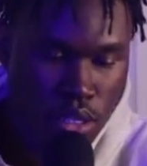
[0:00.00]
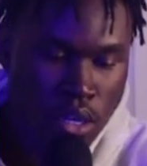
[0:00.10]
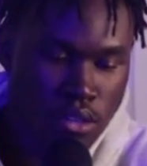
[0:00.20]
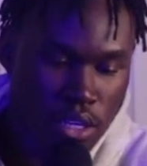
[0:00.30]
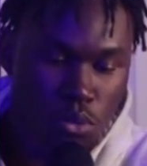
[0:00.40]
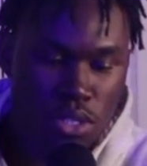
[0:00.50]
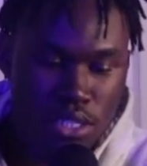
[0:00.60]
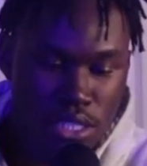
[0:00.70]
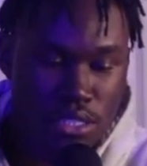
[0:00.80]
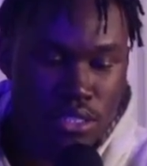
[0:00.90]
Then we
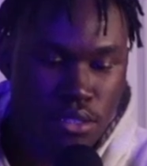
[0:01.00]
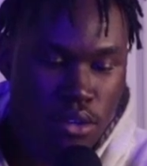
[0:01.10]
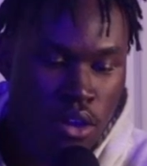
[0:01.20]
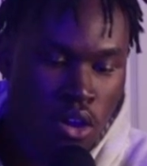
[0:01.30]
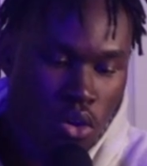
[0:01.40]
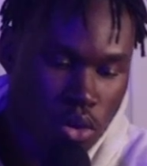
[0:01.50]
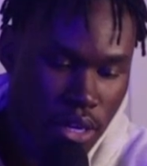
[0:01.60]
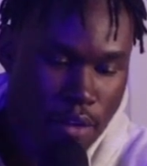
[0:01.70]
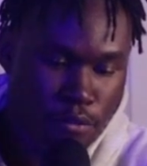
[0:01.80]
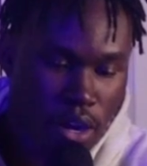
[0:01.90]
linked on
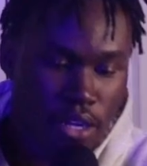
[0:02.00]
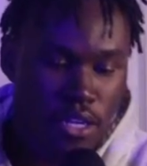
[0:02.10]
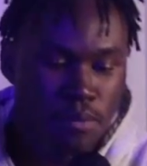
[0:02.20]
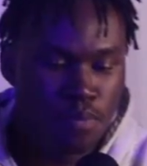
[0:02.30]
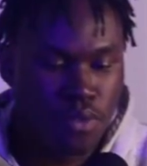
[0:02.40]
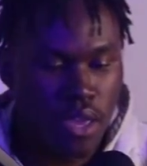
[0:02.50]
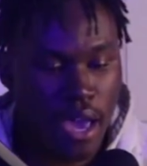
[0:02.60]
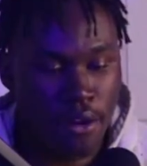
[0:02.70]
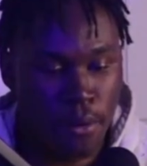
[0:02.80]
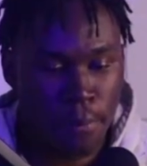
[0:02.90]
that Friday
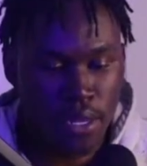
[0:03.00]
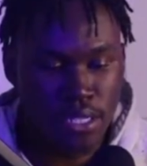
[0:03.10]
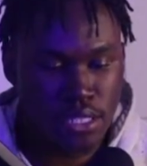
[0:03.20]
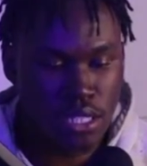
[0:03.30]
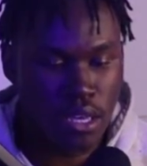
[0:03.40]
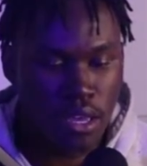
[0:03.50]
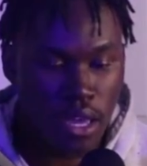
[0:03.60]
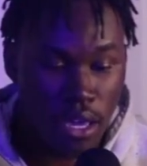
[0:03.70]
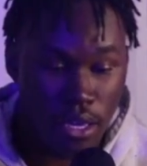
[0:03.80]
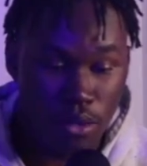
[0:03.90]
at her place
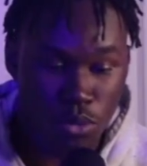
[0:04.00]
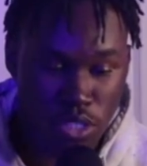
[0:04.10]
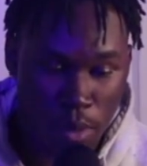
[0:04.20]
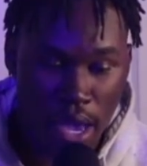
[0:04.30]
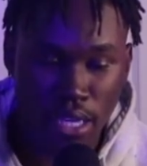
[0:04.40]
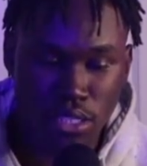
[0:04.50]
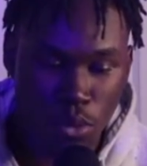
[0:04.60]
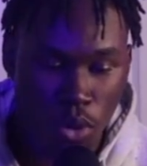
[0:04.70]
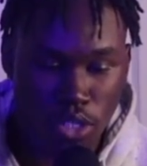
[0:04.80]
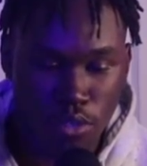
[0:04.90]
and we smashed
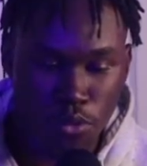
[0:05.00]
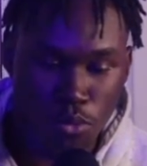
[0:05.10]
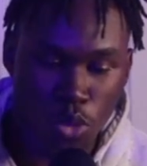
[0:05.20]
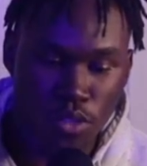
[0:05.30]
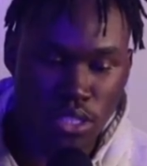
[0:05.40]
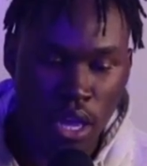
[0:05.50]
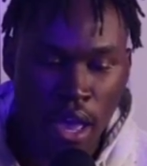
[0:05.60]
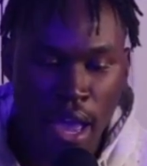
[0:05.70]
and watched a few movies.